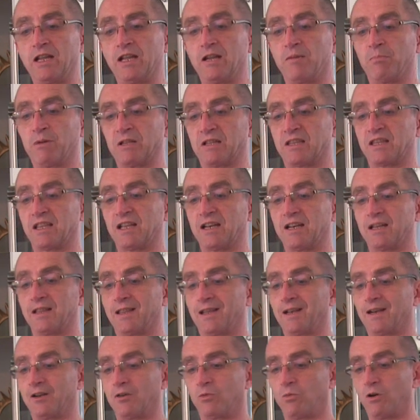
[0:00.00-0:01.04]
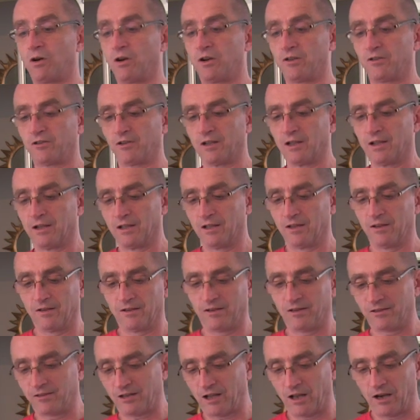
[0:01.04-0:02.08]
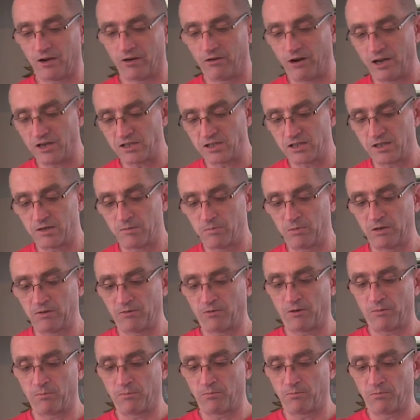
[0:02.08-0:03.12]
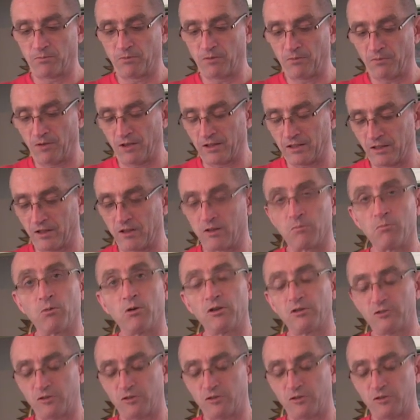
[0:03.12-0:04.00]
You'll notice that uh, the meat is probably a bit thinner now than it